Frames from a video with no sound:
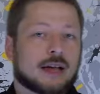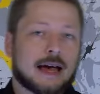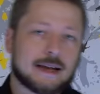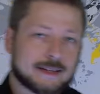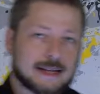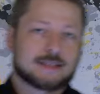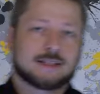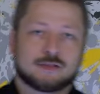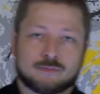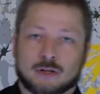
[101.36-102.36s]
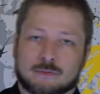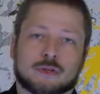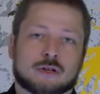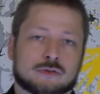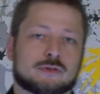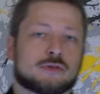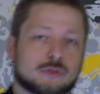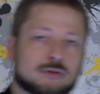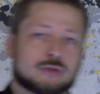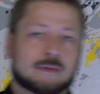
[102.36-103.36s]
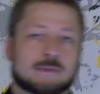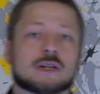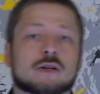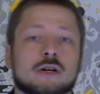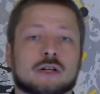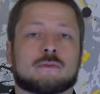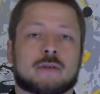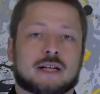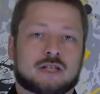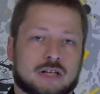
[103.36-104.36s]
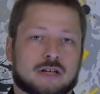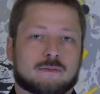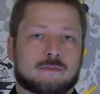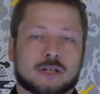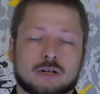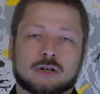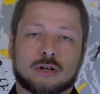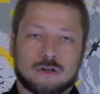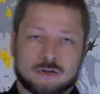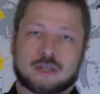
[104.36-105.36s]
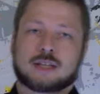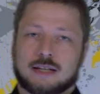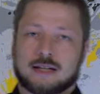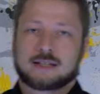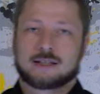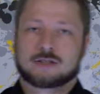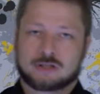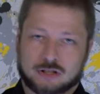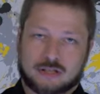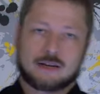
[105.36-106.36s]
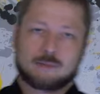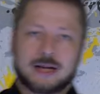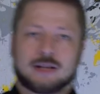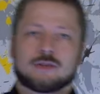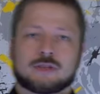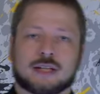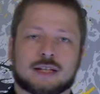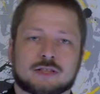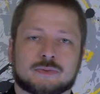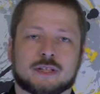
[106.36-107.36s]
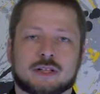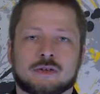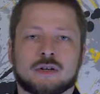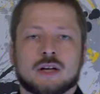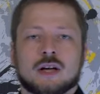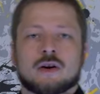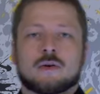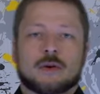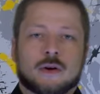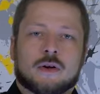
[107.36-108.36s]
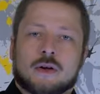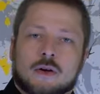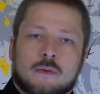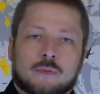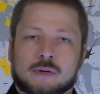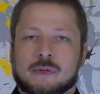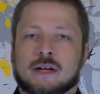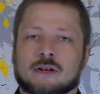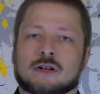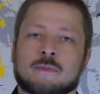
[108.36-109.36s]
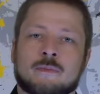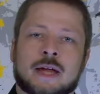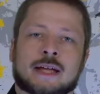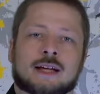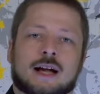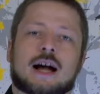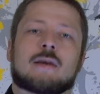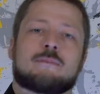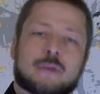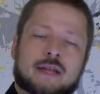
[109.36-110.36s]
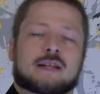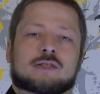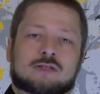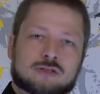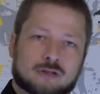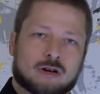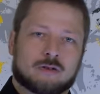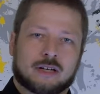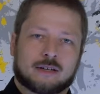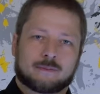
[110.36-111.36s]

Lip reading: And that is what we're going to do today. We're gonna make shit up. We're gonna look at data, just like Milo did in his video, but we're gonna make a better story.